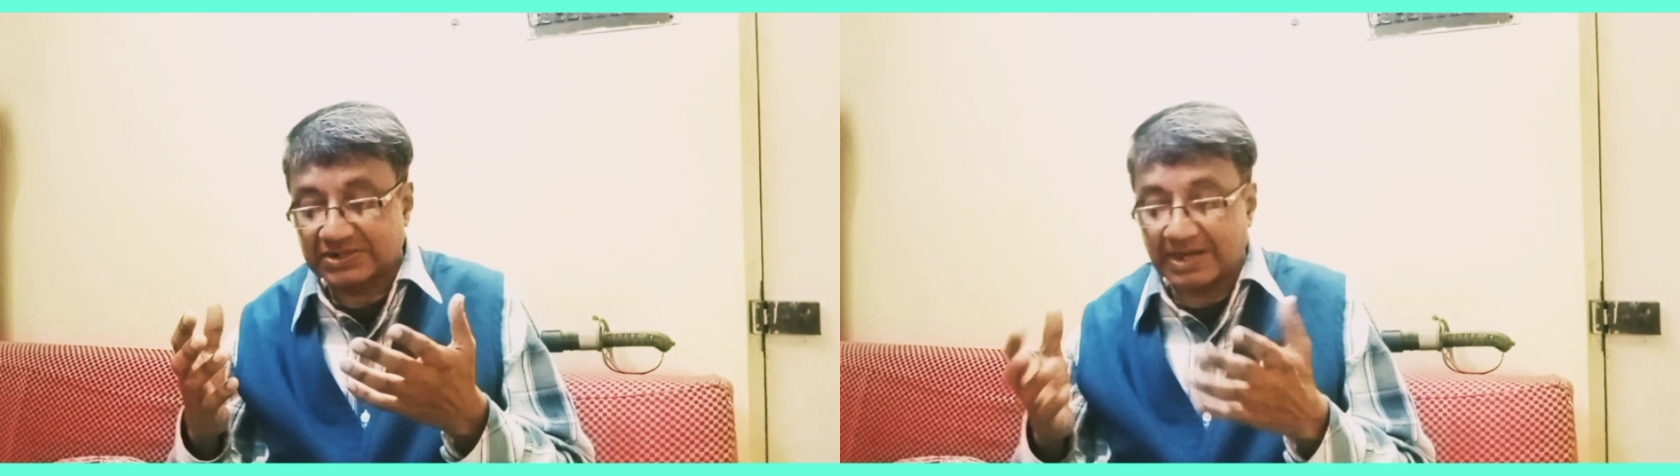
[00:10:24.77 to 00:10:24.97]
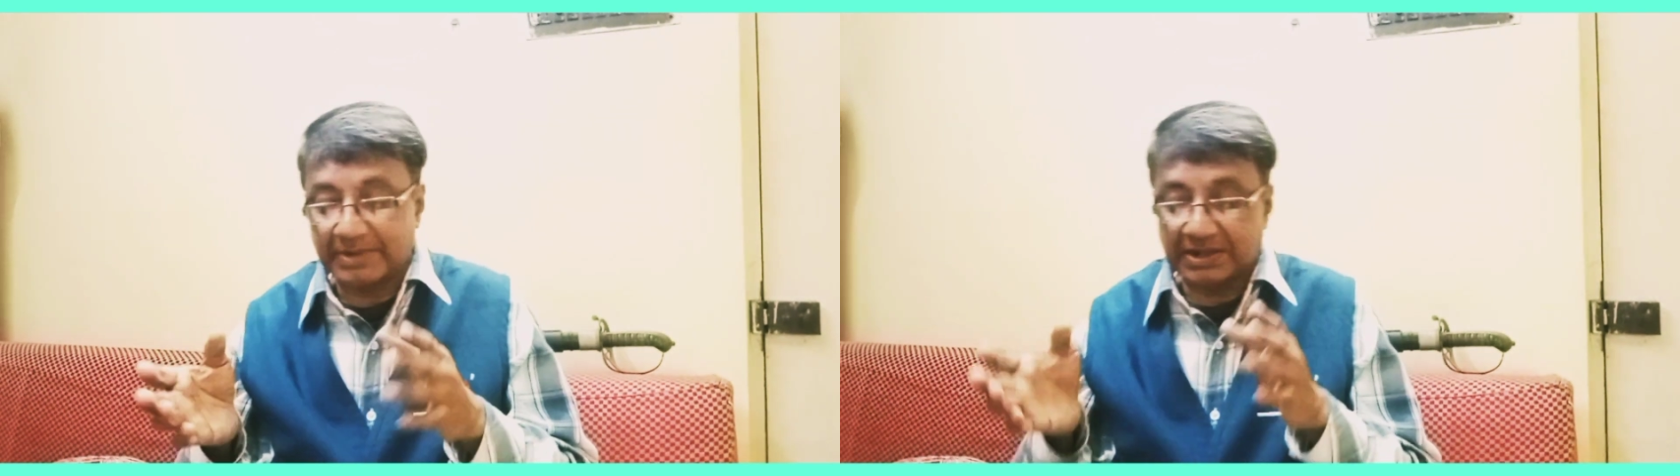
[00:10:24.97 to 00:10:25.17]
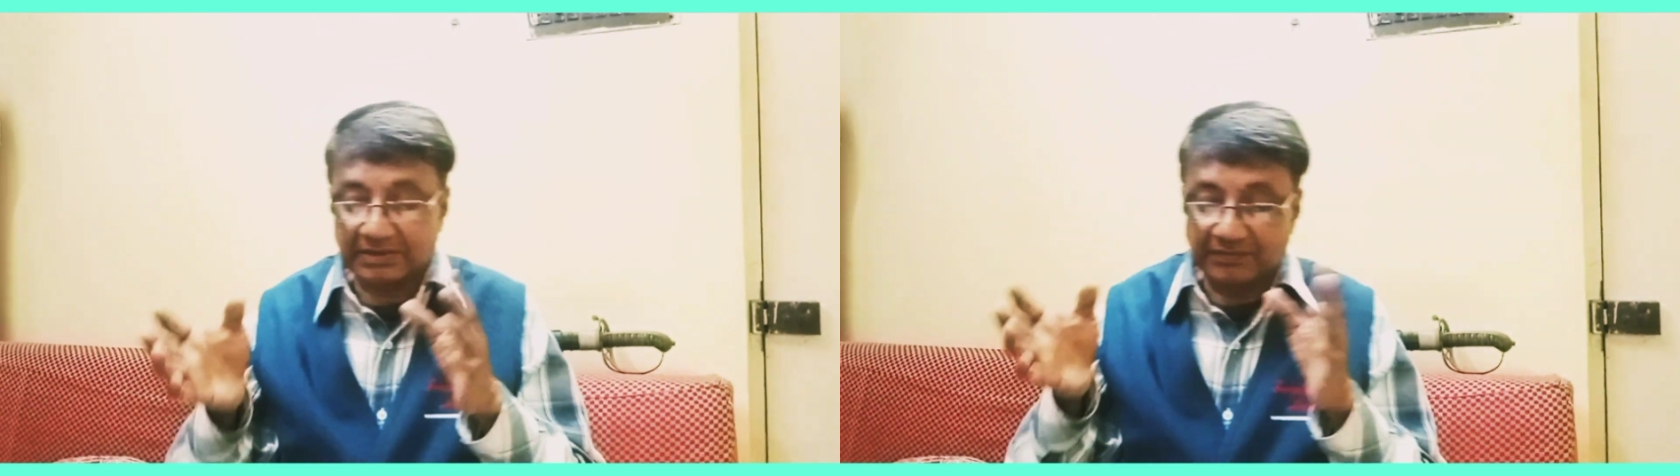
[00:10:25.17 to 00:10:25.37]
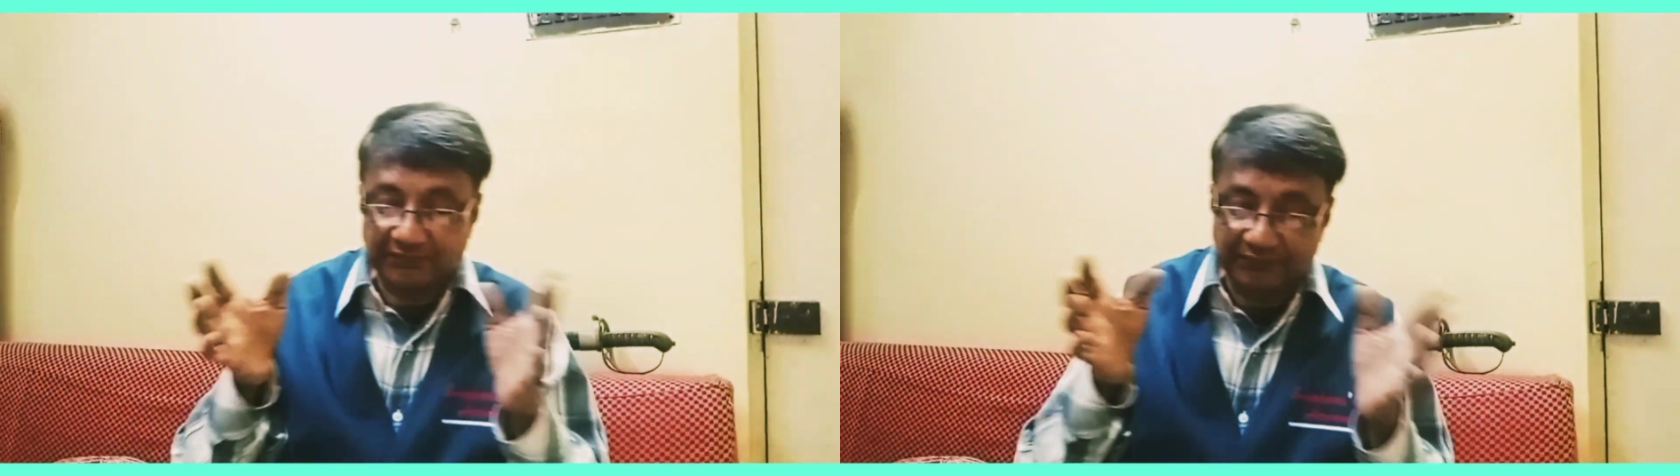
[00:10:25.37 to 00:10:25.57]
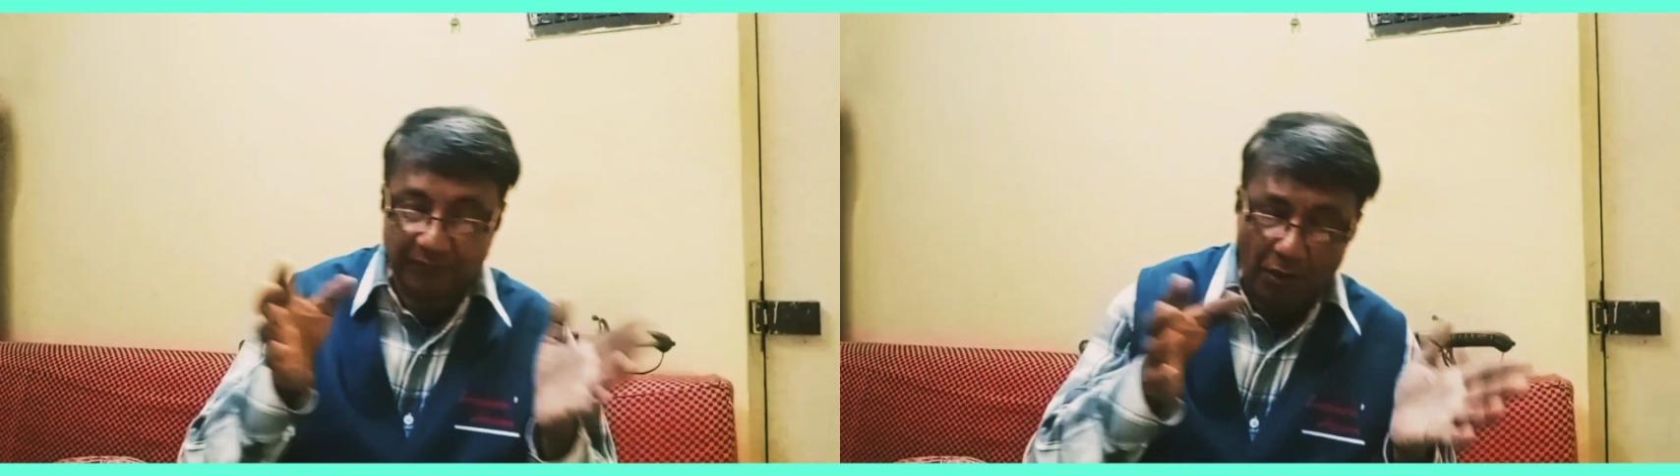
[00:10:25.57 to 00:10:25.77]
grammar
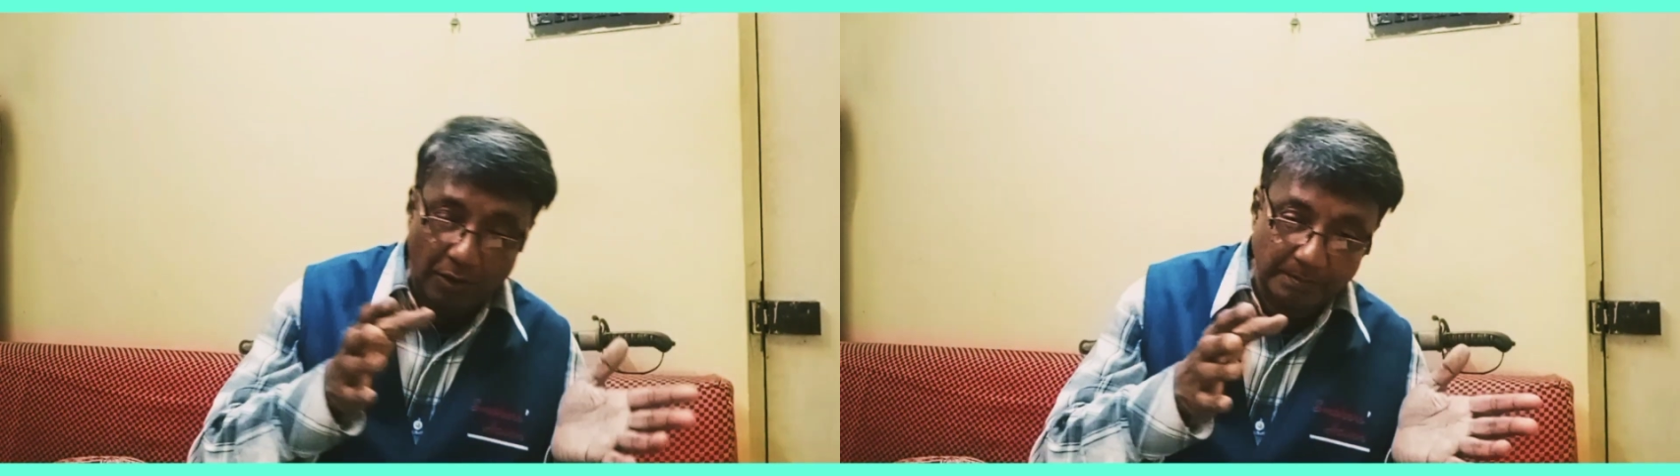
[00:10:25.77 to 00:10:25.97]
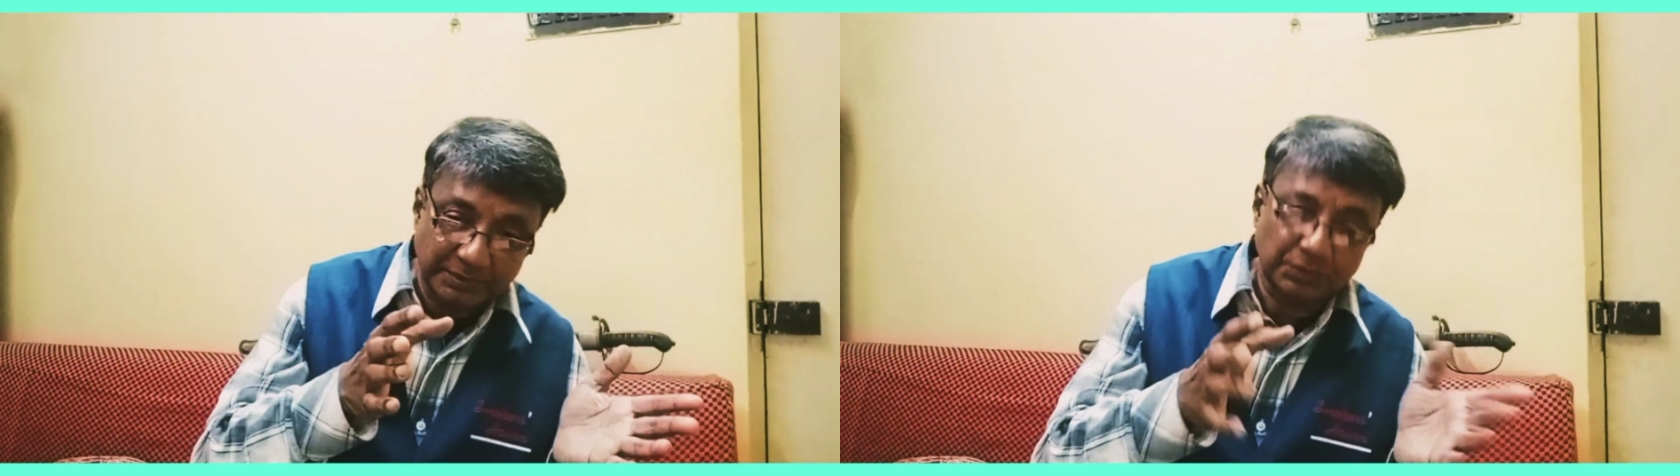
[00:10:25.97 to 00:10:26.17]
conform